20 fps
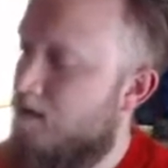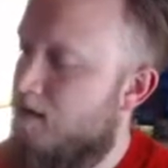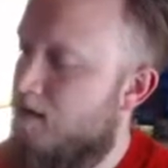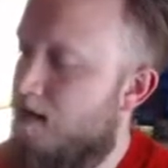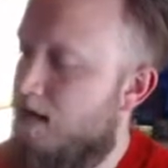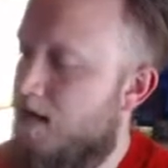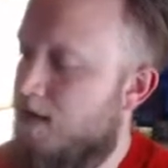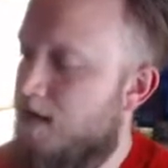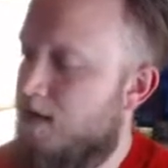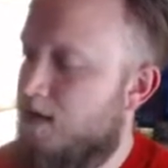
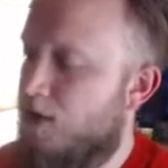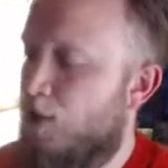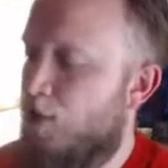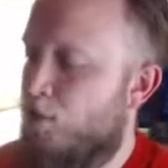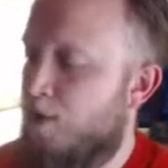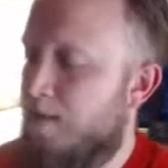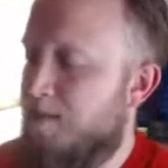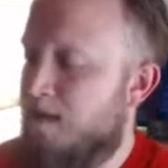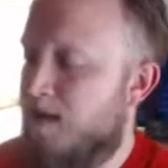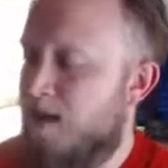And it's
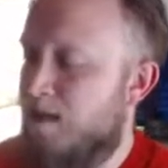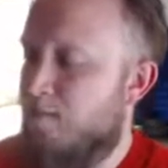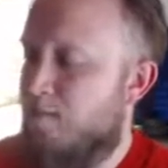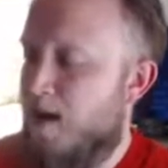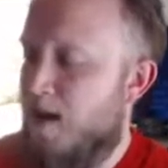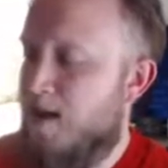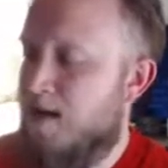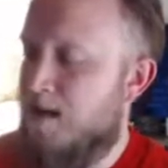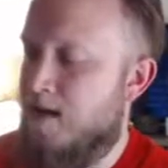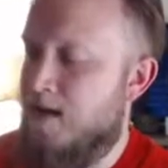Corrupted
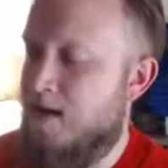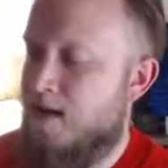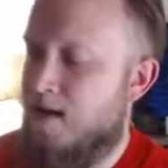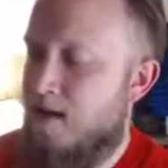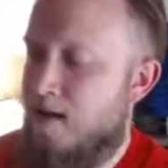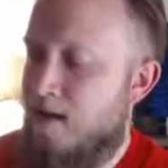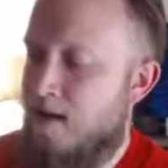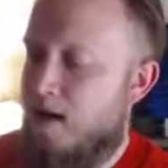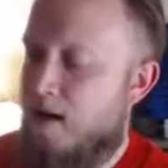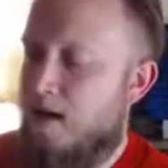Companion.
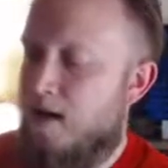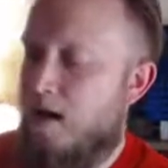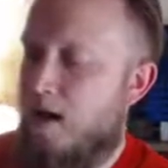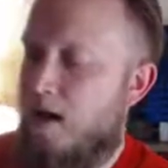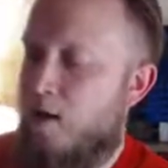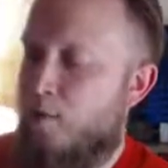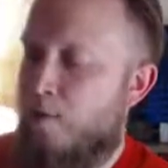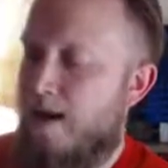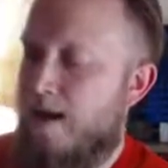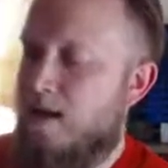
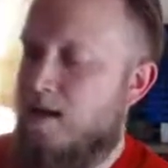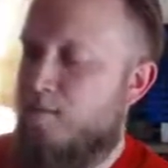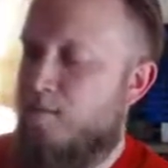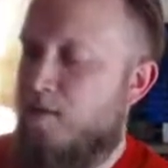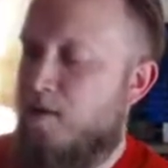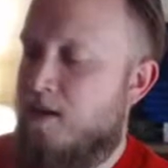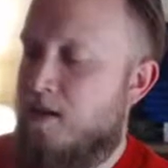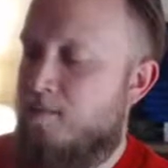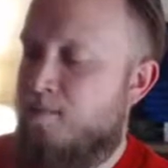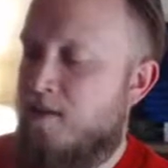A random
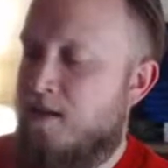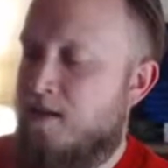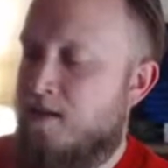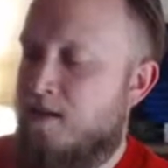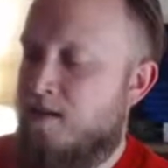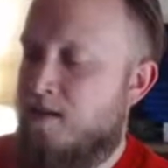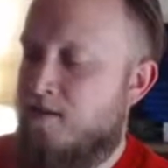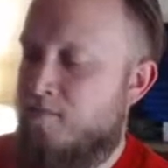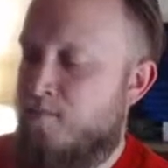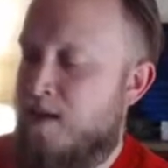player
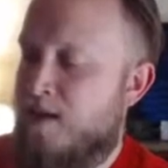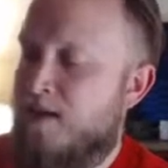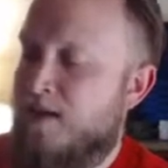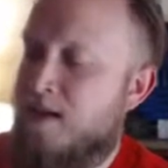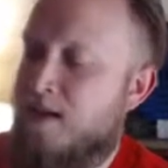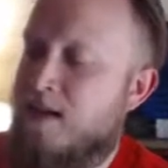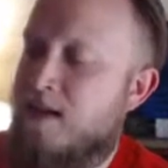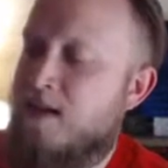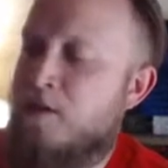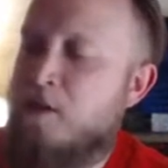places...
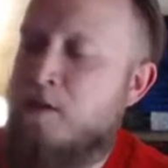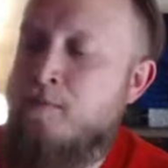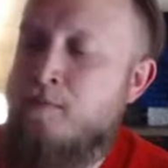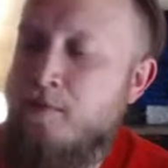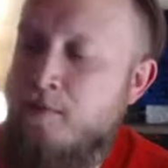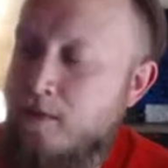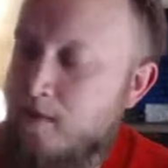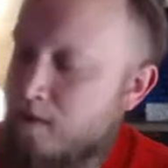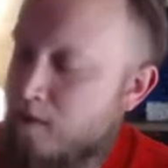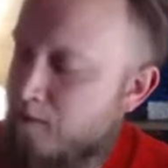Basically, I get a
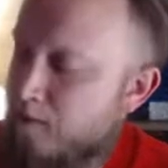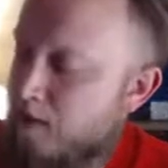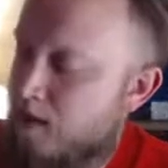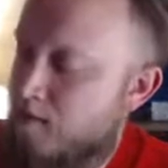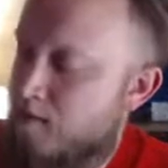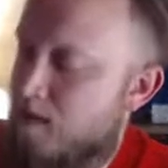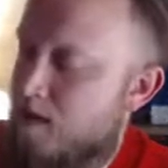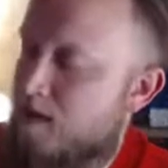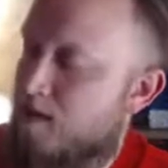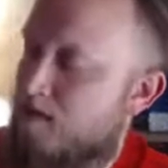supervillain in front
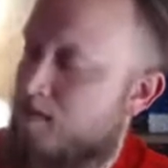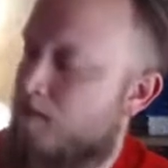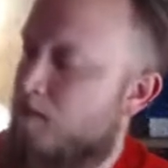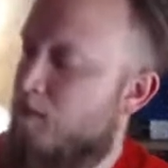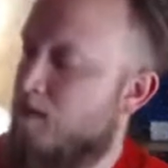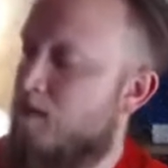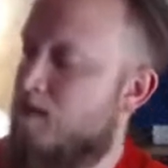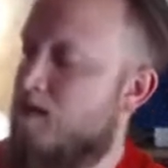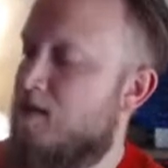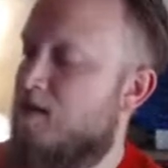of me. So
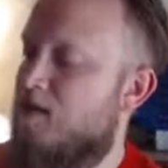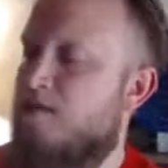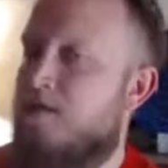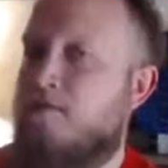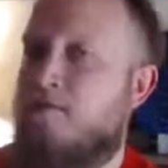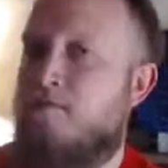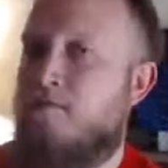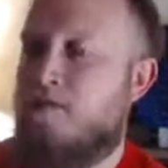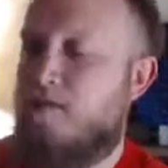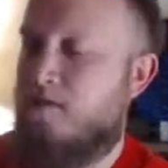one of these
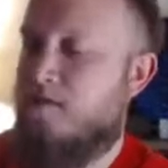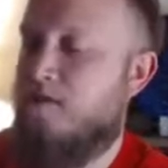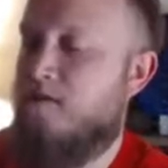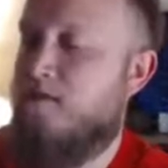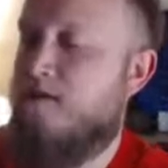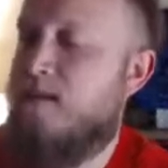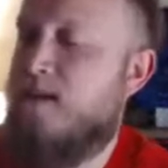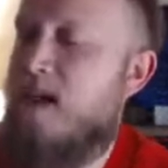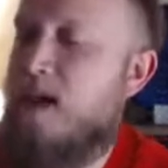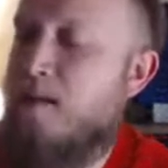two will just go with
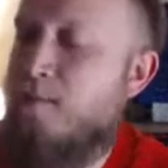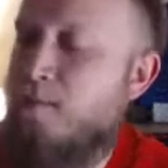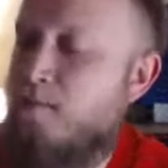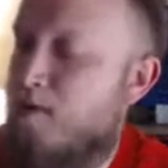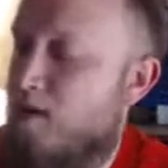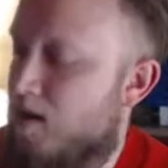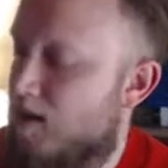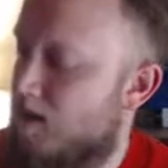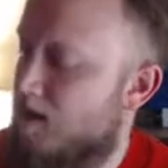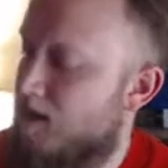the top
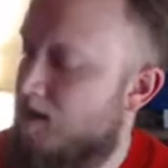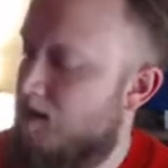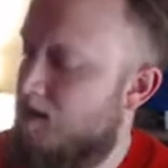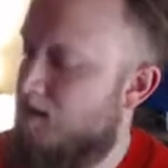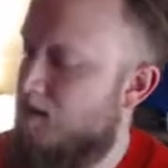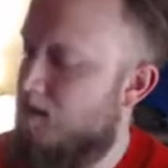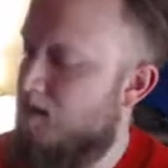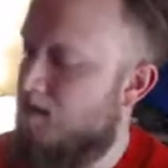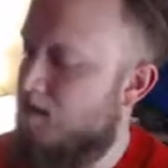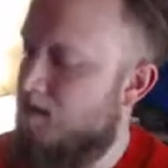one. And it
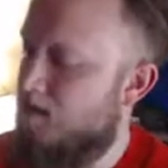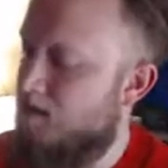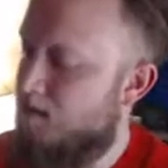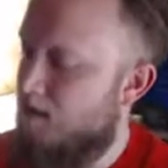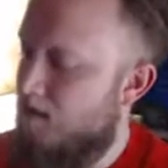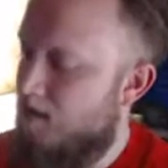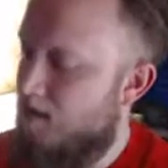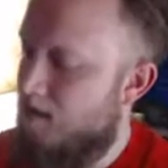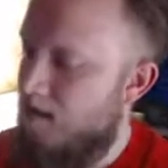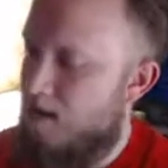is
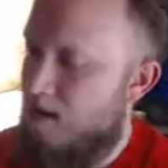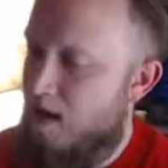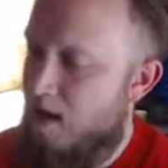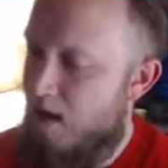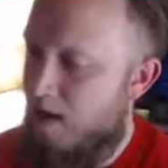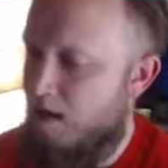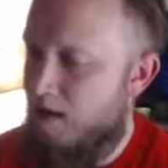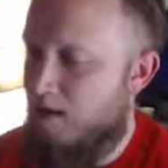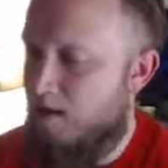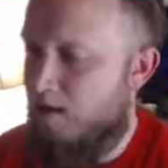
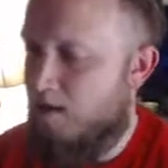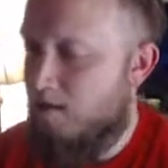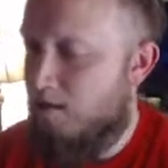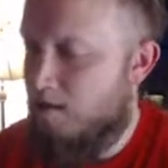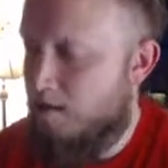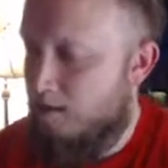Hell.